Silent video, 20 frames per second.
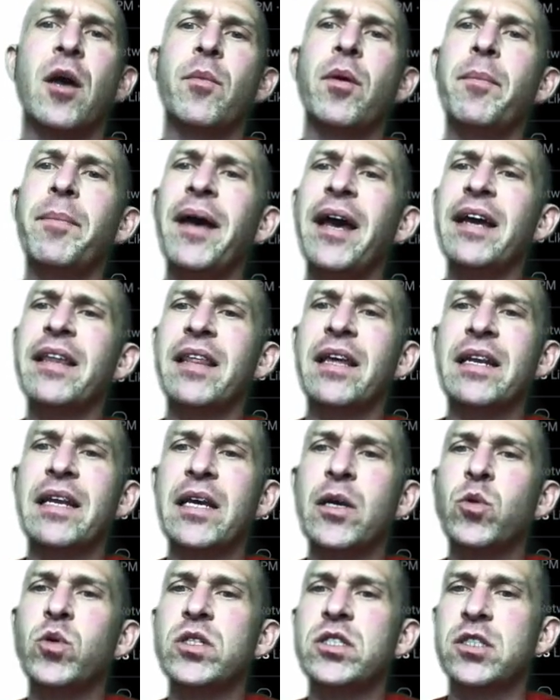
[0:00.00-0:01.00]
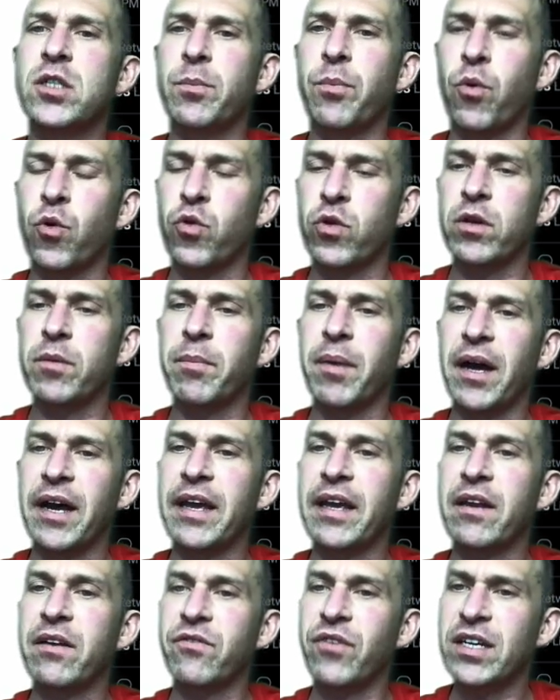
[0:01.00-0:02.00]
but back then it was supported by
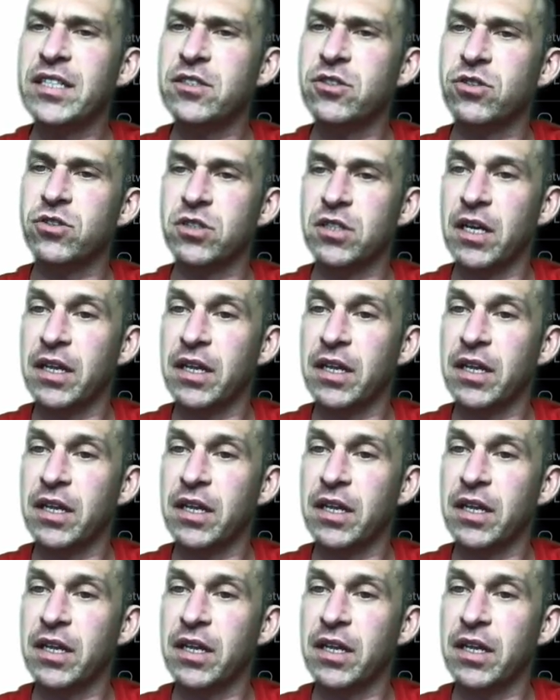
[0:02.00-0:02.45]
investors.